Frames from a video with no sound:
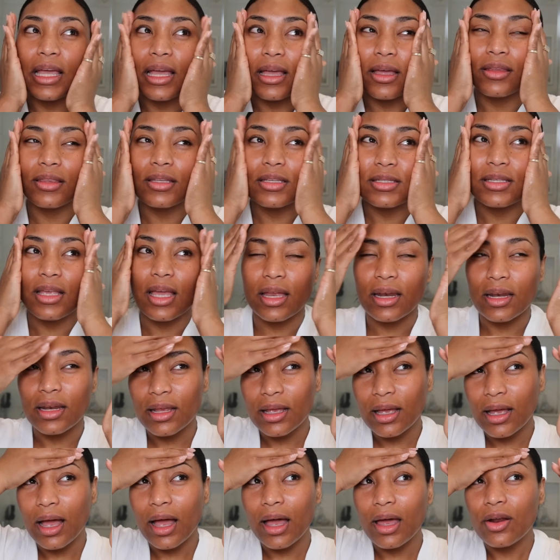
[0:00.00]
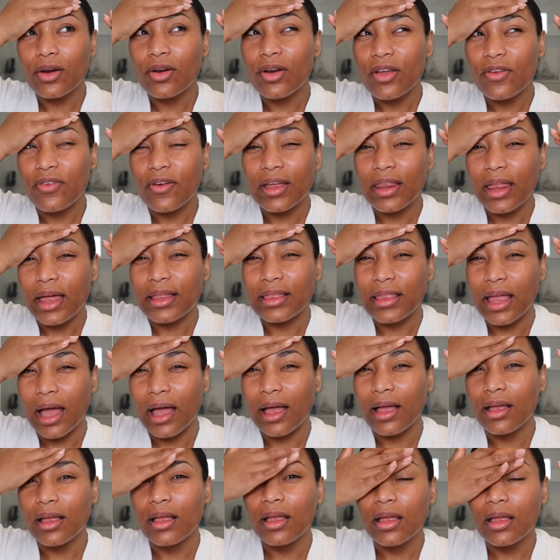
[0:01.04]
thick on the skin. I don't know if I like
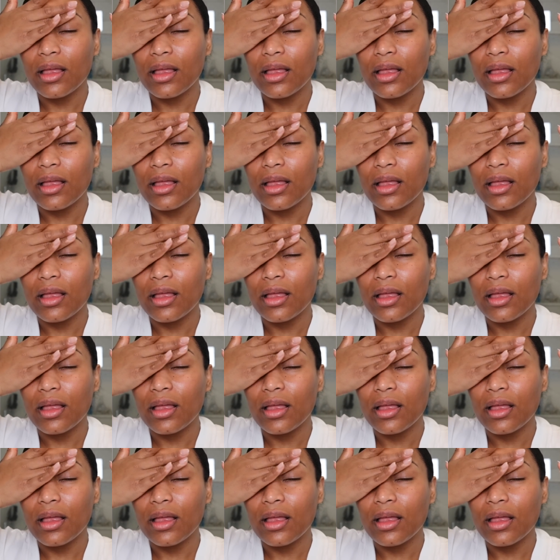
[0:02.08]
that.